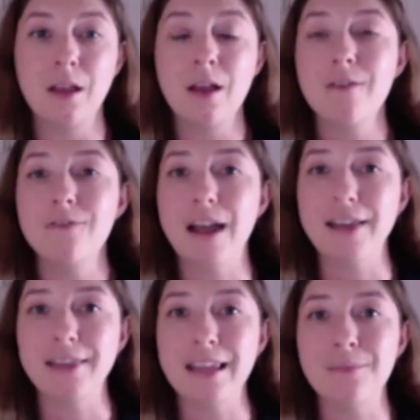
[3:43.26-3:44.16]

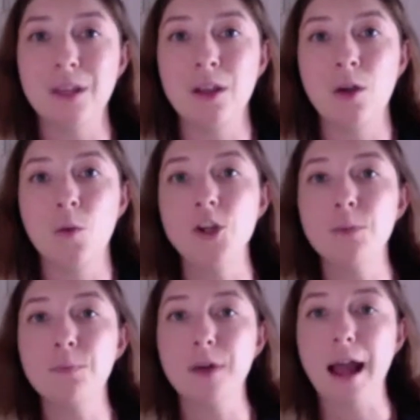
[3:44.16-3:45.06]
Finally, we
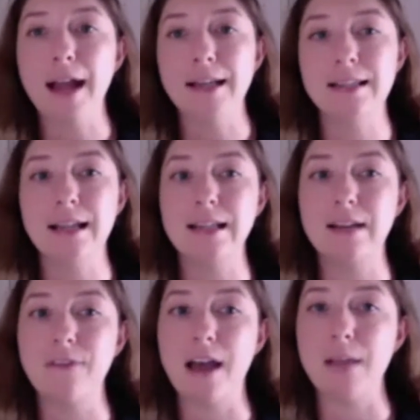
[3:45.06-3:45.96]
should practice
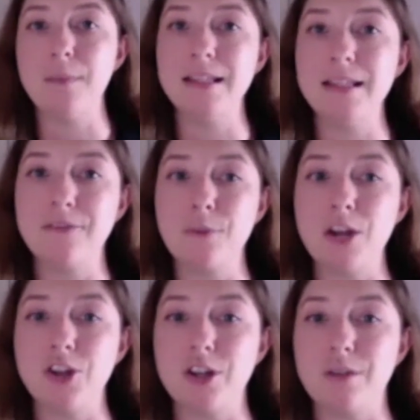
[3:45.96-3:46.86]
identifying
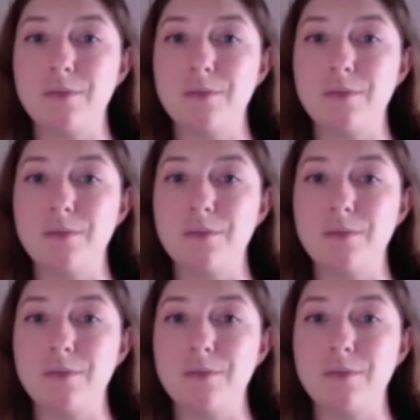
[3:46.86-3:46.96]
misinformation.